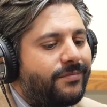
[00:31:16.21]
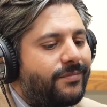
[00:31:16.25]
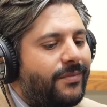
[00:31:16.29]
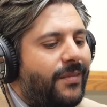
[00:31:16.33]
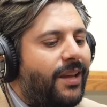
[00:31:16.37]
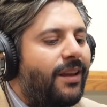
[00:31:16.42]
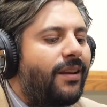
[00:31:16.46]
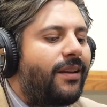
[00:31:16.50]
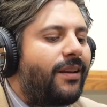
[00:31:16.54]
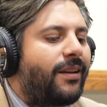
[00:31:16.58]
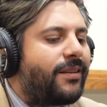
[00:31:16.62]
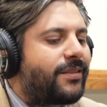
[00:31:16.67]

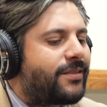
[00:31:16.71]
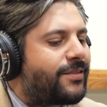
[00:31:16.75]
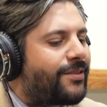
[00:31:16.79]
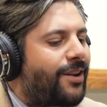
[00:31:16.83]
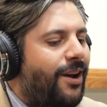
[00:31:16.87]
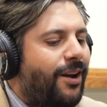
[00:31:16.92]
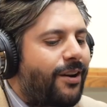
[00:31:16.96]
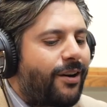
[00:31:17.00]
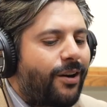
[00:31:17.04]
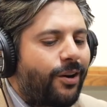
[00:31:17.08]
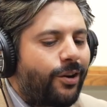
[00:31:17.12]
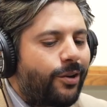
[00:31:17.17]
It's
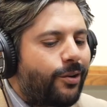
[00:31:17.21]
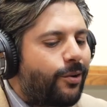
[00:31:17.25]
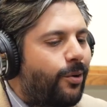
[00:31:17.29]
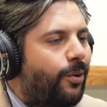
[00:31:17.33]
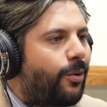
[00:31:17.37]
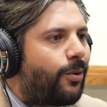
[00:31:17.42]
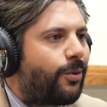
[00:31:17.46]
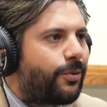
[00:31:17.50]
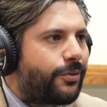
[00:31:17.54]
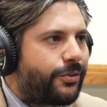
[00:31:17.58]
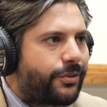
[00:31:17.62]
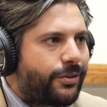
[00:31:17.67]
not our
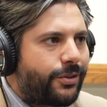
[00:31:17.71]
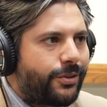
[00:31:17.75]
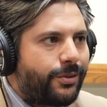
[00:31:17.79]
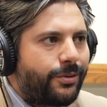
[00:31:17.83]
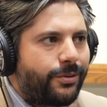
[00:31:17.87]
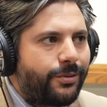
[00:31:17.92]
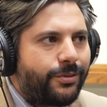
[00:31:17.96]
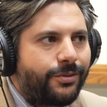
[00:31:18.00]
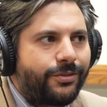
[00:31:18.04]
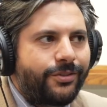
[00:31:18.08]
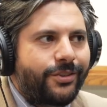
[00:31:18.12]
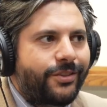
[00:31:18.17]
goal
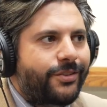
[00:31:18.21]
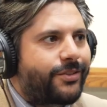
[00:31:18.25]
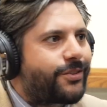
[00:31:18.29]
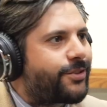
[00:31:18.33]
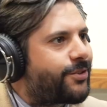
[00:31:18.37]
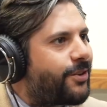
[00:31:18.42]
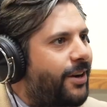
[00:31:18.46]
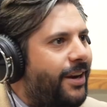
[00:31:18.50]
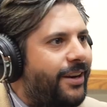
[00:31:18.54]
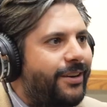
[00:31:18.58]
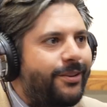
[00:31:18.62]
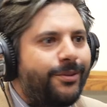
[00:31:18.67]
to just
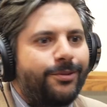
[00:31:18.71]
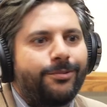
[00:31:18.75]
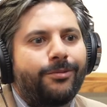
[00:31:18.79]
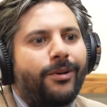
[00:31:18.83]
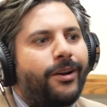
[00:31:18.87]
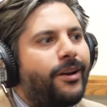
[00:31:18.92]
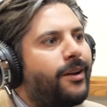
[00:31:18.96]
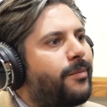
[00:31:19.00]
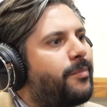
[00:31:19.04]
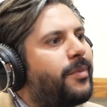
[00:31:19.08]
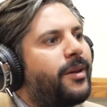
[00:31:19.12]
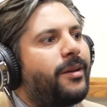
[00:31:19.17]
try to run
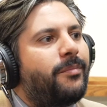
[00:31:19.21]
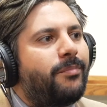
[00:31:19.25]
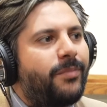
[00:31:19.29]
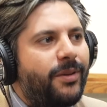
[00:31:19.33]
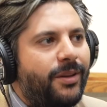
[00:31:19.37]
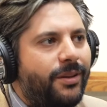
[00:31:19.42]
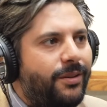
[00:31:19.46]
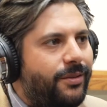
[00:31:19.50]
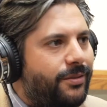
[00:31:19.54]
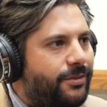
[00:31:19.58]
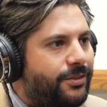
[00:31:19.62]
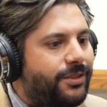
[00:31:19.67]
up a
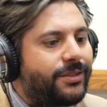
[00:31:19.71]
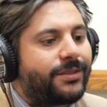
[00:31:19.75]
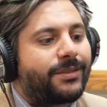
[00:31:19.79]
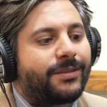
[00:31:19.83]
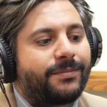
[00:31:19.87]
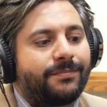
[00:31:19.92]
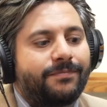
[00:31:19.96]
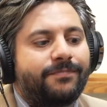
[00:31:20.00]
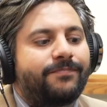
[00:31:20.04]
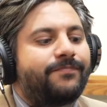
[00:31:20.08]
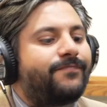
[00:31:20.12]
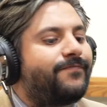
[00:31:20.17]
bill just
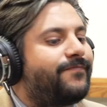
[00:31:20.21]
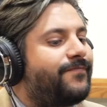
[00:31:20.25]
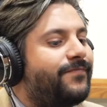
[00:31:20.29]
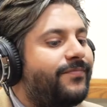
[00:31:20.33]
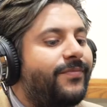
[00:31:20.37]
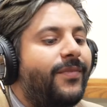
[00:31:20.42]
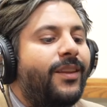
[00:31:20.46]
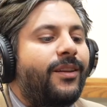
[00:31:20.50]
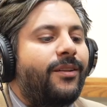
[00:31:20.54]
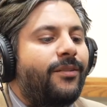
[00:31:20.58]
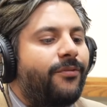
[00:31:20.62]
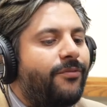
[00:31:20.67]

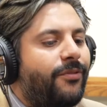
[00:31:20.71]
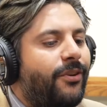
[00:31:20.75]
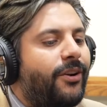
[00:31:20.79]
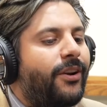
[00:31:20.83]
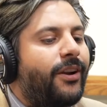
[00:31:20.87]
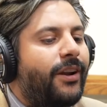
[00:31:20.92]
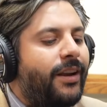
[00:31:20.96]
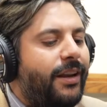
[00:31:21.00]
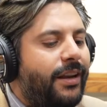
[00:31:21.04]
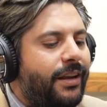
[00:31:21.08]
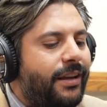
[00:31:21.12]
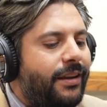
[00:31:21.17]

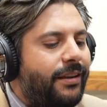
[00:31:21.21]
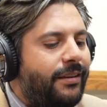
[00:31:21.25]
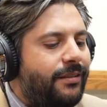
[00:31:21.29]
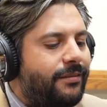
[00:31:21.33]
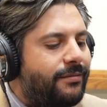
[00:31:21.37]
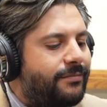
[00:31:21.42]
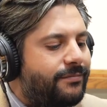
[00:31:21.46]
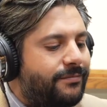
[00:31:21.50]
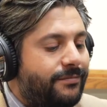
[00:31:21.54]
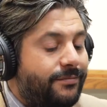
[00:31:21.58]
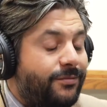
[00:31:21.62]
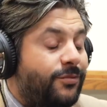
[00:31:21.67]

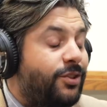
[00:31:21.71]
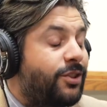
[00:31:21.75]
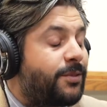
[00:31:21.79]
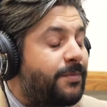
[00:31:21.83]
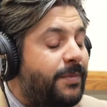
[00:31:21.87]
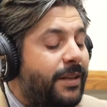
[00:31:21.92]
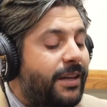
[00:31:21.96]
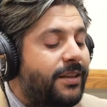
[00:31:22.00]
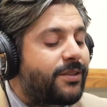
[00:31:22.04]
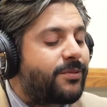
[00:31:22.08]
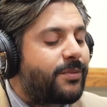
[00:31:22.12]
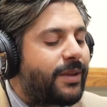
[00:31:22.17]

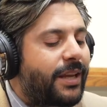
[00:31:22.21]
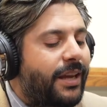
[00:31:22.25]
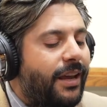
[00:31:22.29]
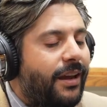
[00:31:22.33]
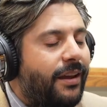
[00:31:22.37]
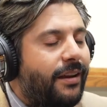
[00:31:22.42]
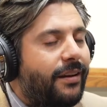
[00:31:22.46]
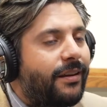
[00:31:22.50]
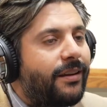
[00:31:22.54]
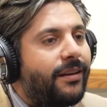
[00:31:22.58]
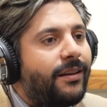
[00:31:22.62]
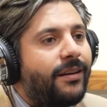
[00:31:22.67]
because we
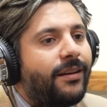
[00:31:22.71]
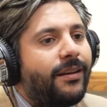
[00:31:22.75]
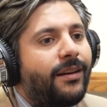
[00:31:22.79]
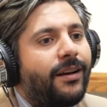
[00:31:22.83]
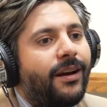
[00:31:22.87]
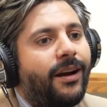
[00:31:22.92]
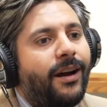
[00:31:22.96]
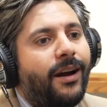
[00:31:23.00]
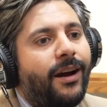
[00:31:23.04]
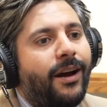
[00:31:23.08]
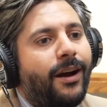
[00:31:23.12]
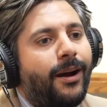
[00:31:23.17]
can.
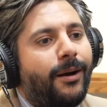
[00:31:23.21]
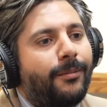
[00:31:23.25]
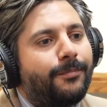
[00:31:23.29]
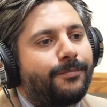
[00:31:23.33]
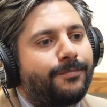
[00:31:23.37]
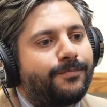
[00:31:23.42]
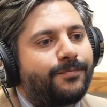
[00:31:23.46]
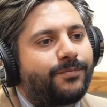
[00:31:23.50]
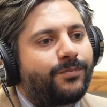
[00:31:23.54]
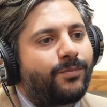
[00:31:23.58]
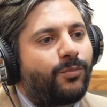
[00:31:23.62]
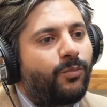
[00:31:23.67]

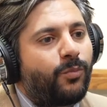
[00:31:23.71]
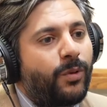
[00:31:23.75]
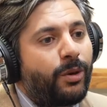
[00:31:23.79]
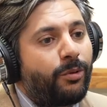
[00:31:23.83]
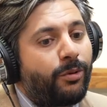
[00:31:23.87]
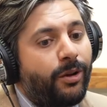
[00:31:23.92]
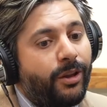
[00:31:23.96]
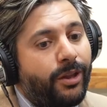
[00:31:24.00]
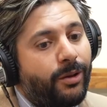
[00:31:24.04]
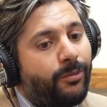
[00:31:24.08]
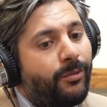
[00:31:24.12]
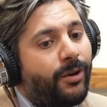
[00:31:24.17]
We
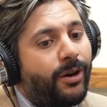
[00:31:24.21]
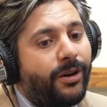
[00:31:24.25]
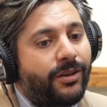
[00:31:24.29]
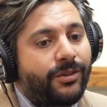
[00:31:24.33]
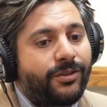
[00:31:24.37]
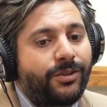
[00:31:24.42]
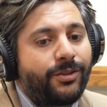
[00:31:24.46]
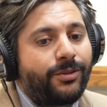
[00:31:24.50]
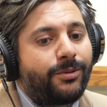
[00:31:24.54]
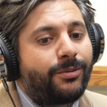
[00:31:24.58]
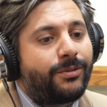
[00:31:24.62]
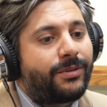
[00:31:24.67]
really want
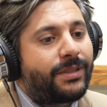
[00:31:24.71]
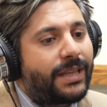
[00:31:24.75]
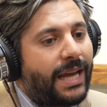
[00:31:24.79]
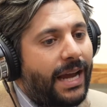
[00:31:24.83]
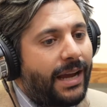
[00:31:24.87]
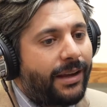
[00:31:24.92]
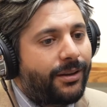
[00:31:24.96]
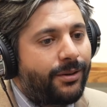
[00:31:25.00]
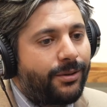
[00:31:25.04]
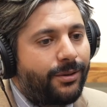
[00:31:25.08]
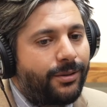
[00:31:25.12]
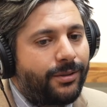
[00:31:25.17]
to
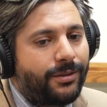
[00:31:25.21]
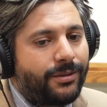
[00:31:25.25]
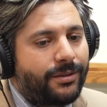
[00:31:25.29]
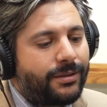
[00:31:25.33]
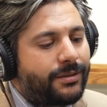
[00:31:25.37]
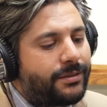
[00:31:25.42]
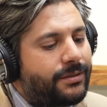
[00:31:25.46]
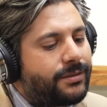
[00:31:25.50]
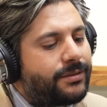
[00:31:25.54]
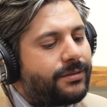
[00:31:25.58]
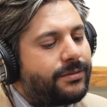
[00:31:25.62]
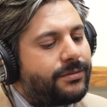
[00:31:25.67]
tackle
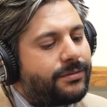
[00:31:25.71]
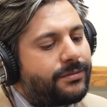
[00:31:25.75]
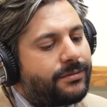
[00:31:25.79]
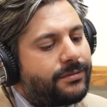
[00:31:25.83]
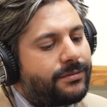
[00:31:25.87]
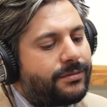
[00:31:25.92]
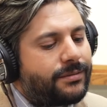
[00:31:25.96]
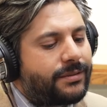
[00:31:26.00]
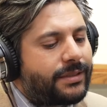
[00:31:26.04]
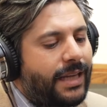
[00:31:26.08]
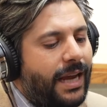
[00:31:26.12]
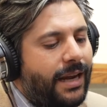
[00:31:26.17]

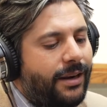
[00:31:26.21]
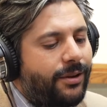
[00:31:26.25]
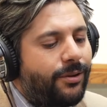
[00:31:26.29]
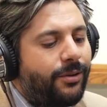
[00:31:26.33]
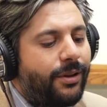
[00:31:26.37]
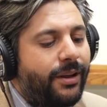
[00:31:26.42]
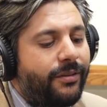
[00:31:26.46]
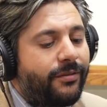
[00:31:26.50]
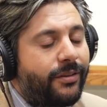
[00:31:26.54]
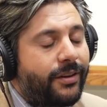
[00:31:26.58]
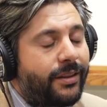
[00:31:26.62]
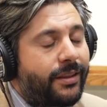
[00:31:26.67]

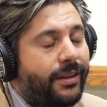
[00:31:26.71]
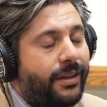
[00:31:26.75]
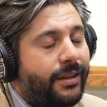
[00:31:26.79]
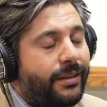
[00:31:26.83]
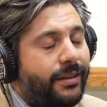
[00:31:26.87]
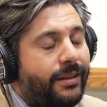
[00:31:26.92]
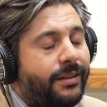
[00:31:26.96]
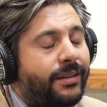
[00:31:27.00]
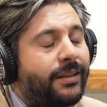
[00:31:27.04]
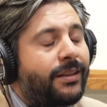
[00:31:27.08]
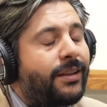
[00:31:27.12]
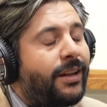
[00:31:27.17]
everything
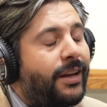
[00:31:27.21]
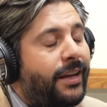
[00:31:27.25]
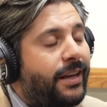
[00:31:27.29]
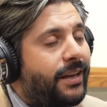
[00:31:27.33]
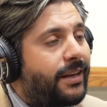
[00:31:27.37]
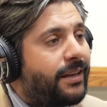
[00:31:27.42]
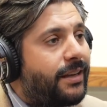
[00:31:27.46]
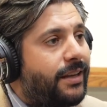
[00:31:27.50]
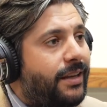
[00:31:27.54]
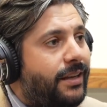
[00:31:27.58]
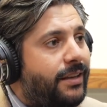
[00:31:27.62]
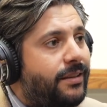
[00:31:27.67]
that the client
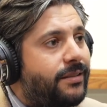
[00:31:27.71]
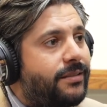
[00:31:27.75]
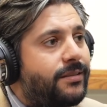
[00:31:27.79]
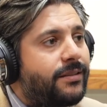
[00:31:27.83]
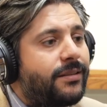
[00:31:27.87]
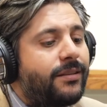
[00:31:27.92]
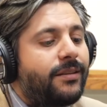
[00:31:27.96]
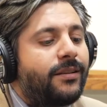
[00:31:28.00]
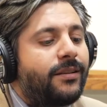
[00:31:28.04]
needs,